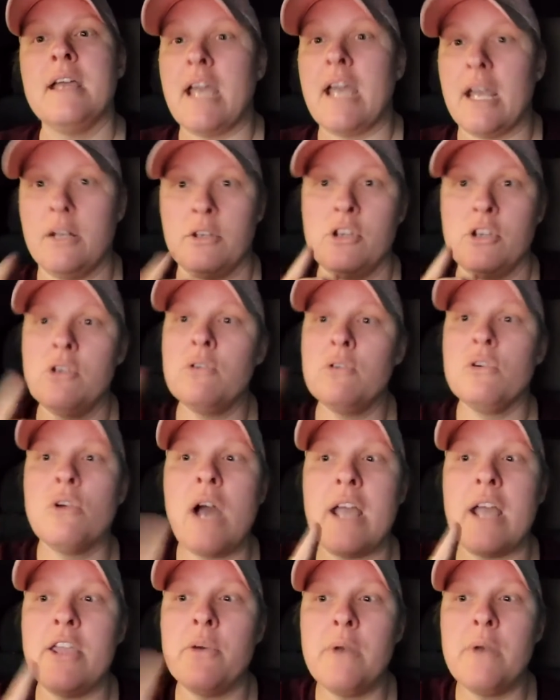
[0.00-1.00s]
And you,
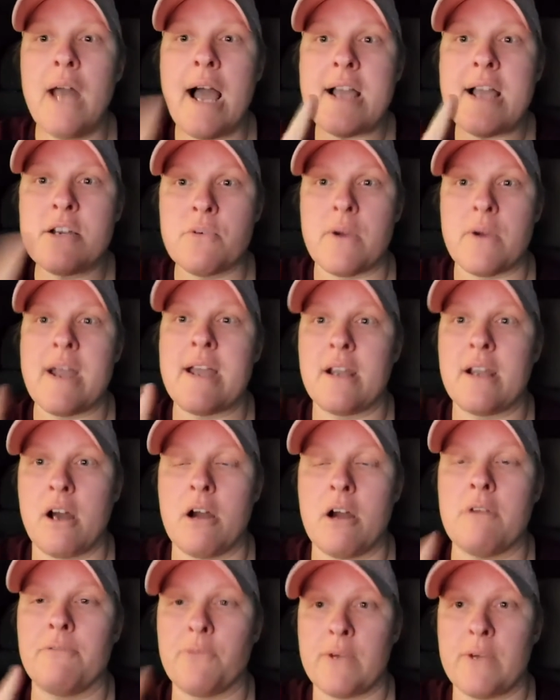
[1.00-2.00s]
you and I, Greg,
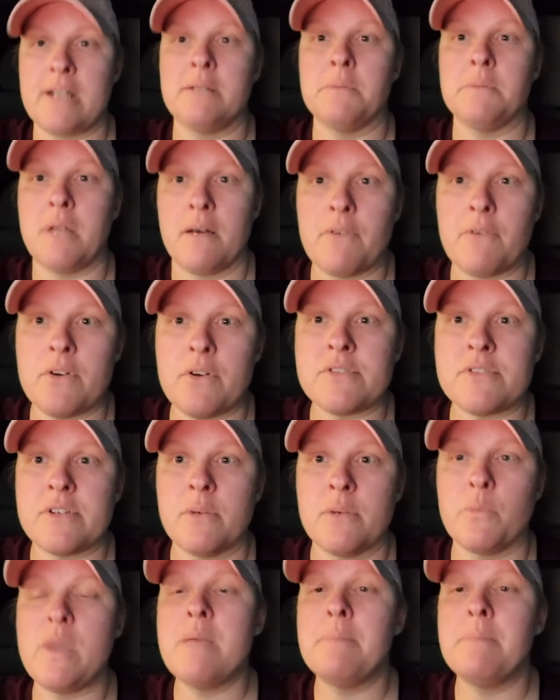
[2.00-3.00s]
are freedom lovers,
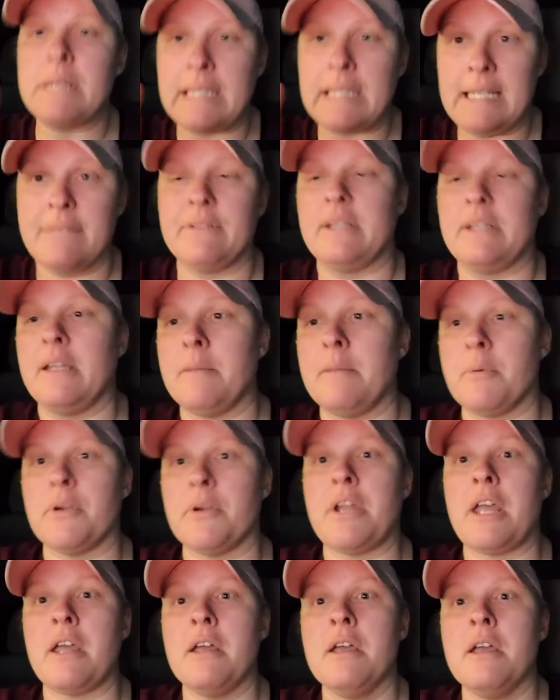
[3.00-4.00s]
and we believe in
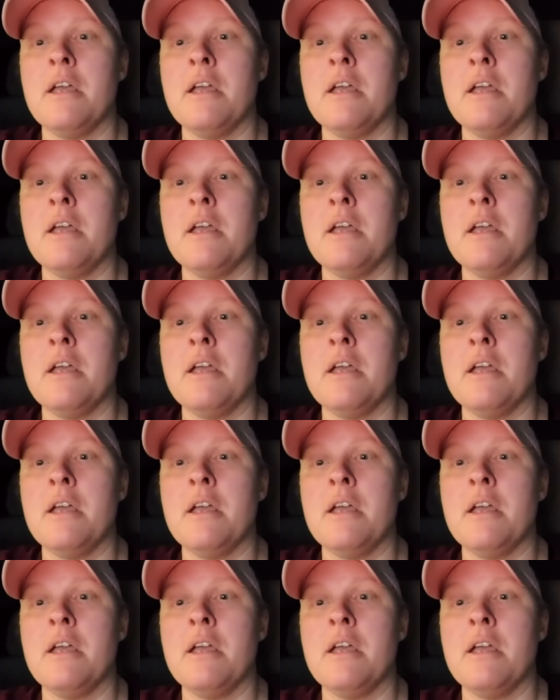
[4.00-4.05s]
liberty.